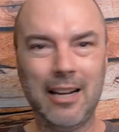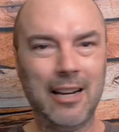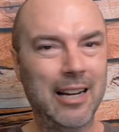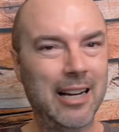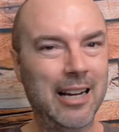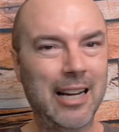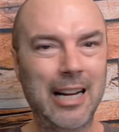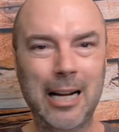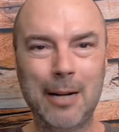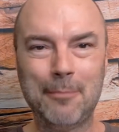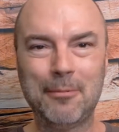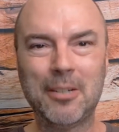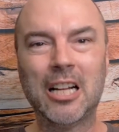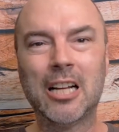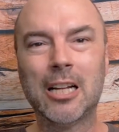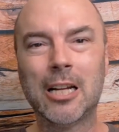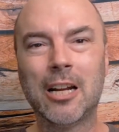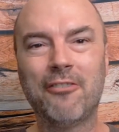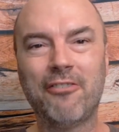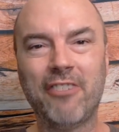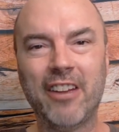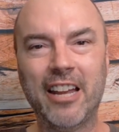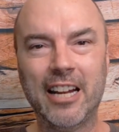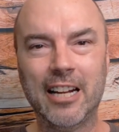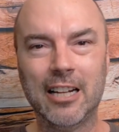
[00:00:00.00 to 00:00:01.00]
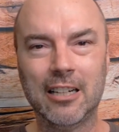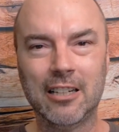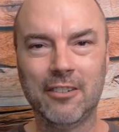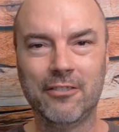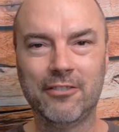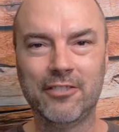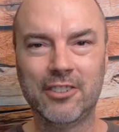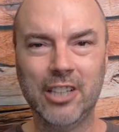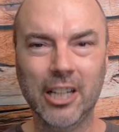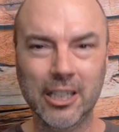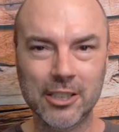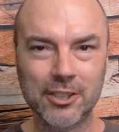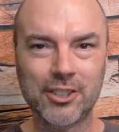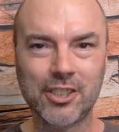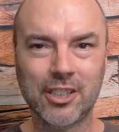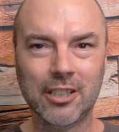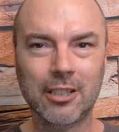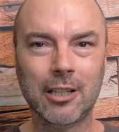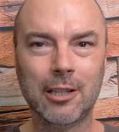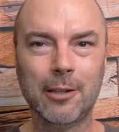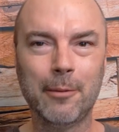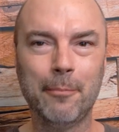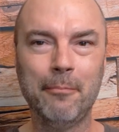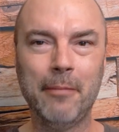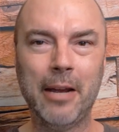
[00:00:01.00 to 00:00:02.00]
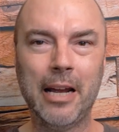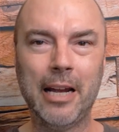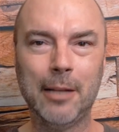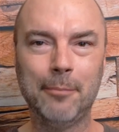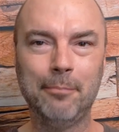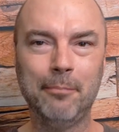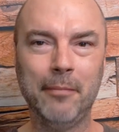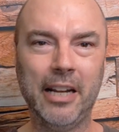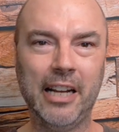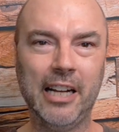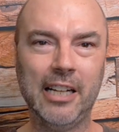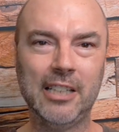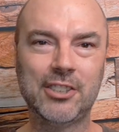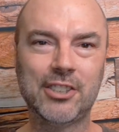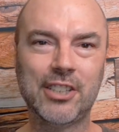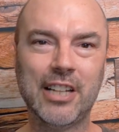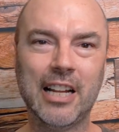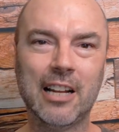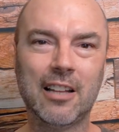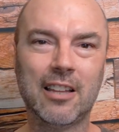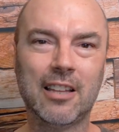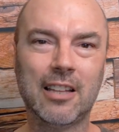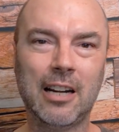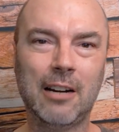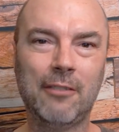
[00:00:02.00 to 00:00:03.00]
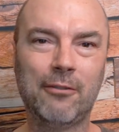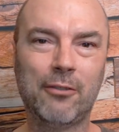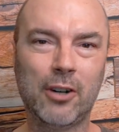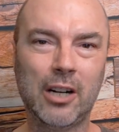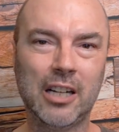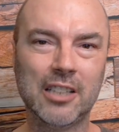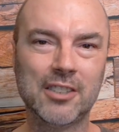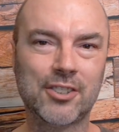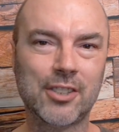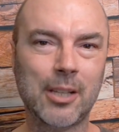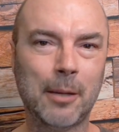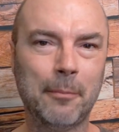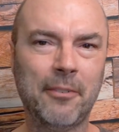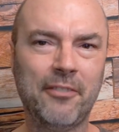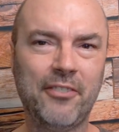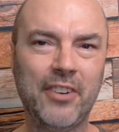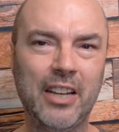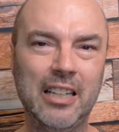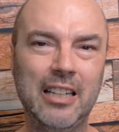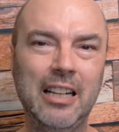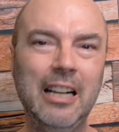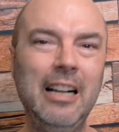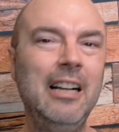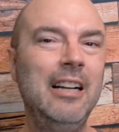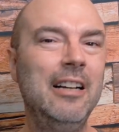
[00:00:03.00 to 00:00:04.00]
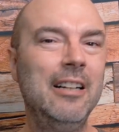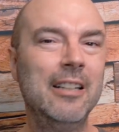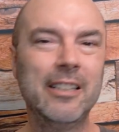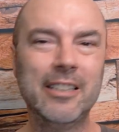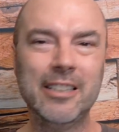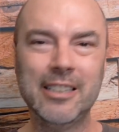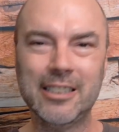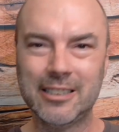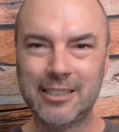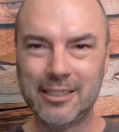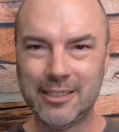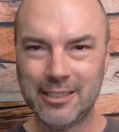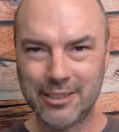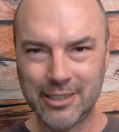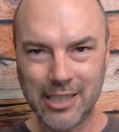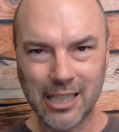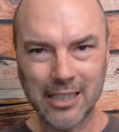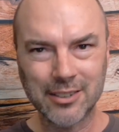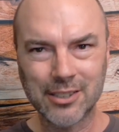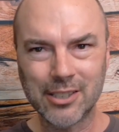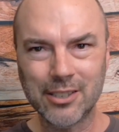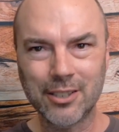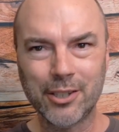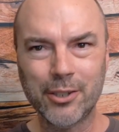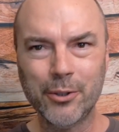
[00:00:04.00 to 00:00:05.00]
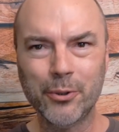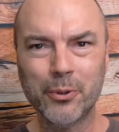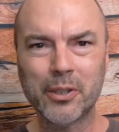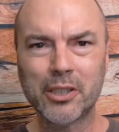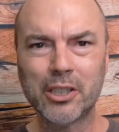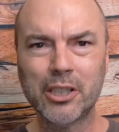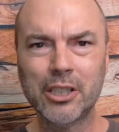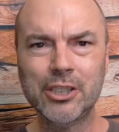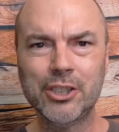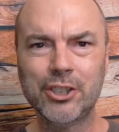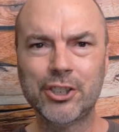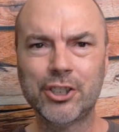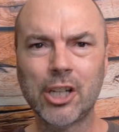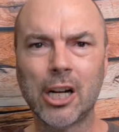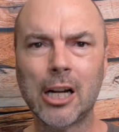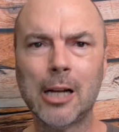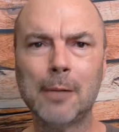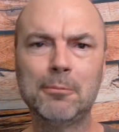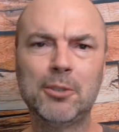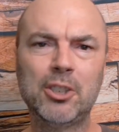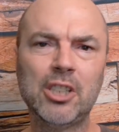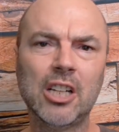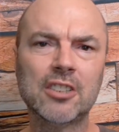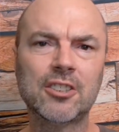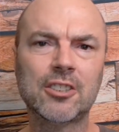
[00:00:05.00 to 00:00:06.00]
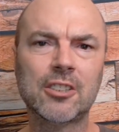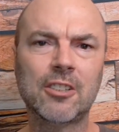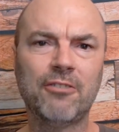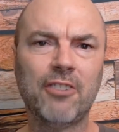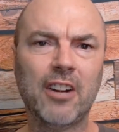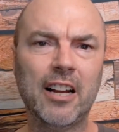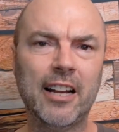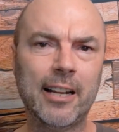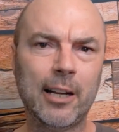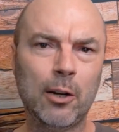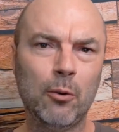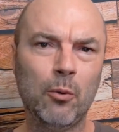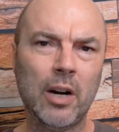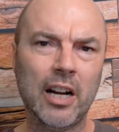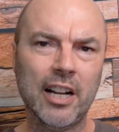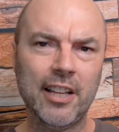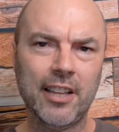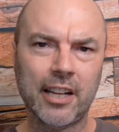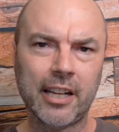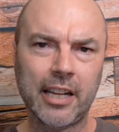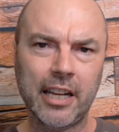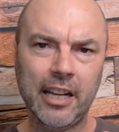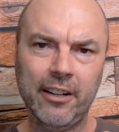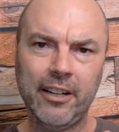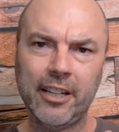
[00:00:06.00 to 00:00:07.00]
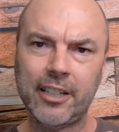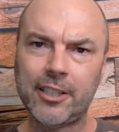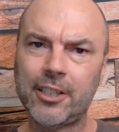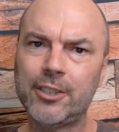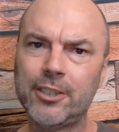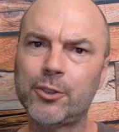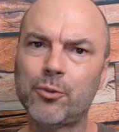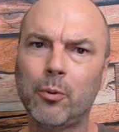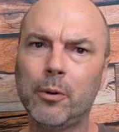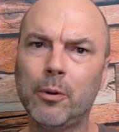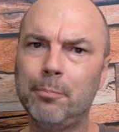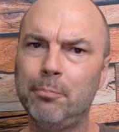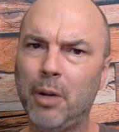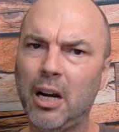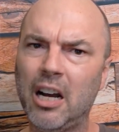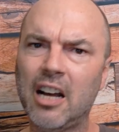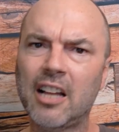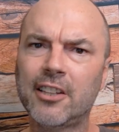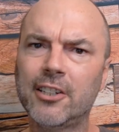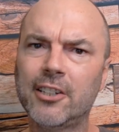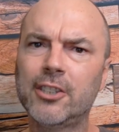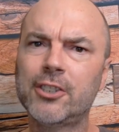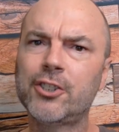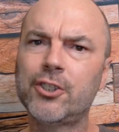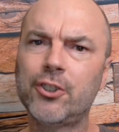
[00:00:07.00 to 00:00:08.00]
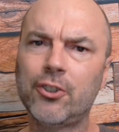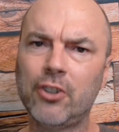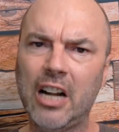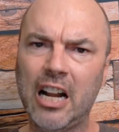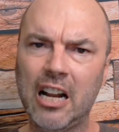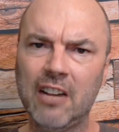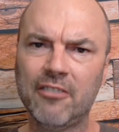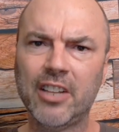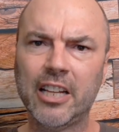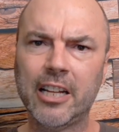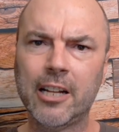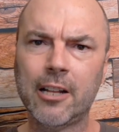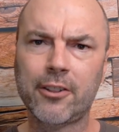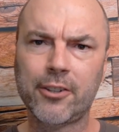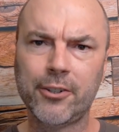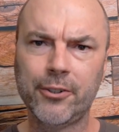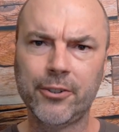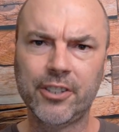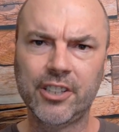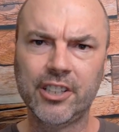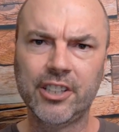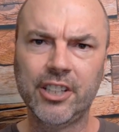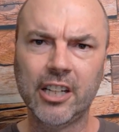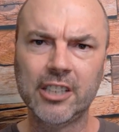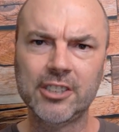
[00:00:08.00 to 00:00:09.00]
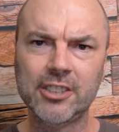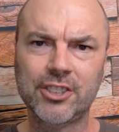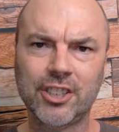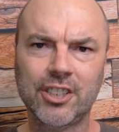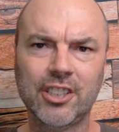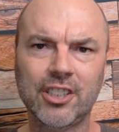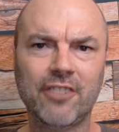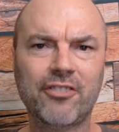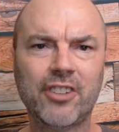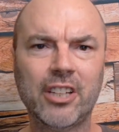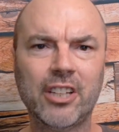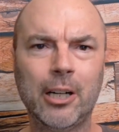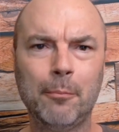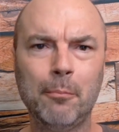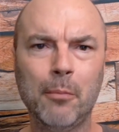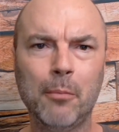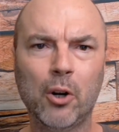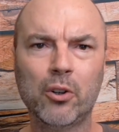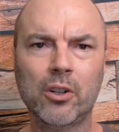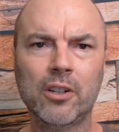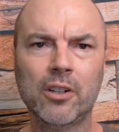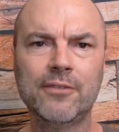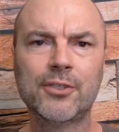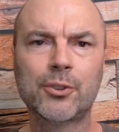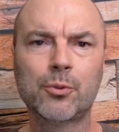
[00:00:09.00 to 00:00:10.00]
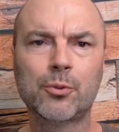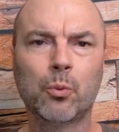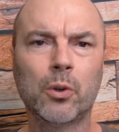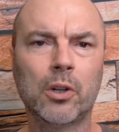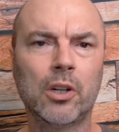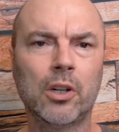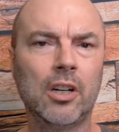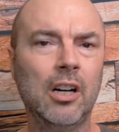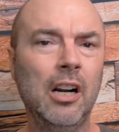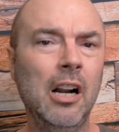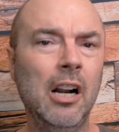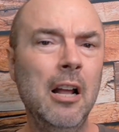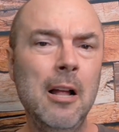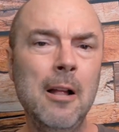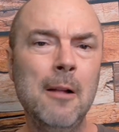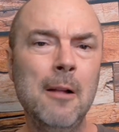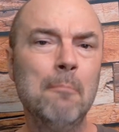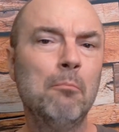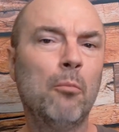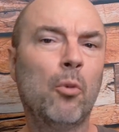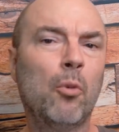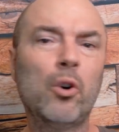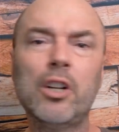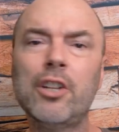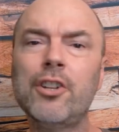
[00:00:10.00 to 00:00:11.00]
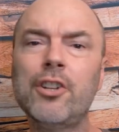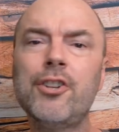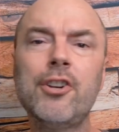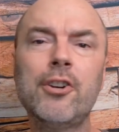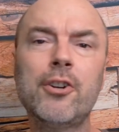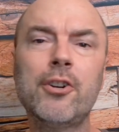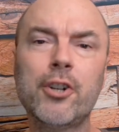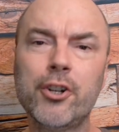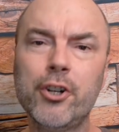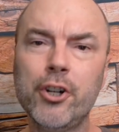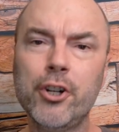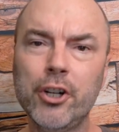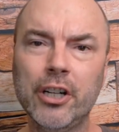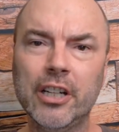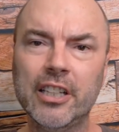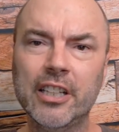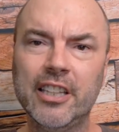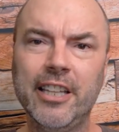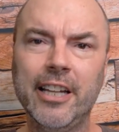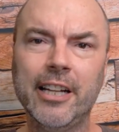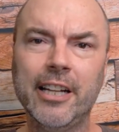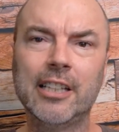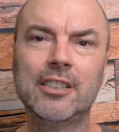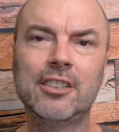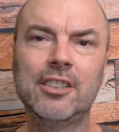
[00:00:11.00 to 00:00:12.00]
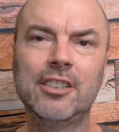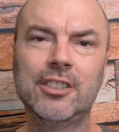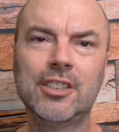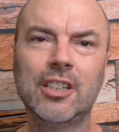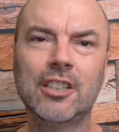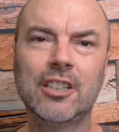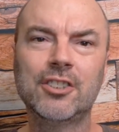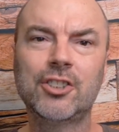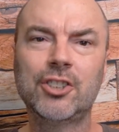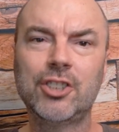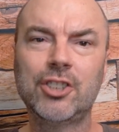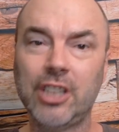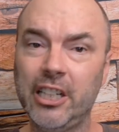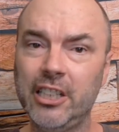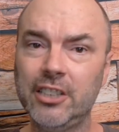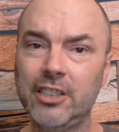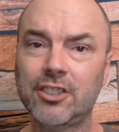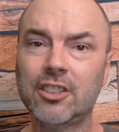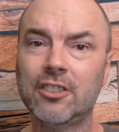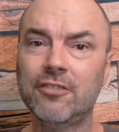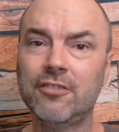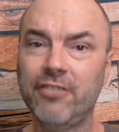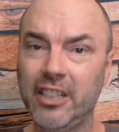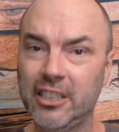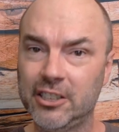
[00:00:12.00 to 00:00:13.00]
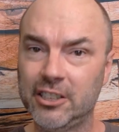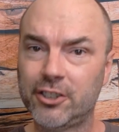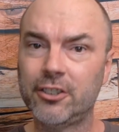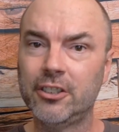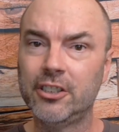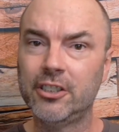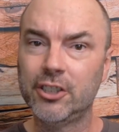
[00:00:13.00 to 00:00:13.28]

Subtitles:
I'm not a fan of Dungeon of the Mad Mage now that I've run some of it. It doesn't do a good job justifying why the characters would bother traveling through the dungeon if their motives were more to do good than to just chase adventure and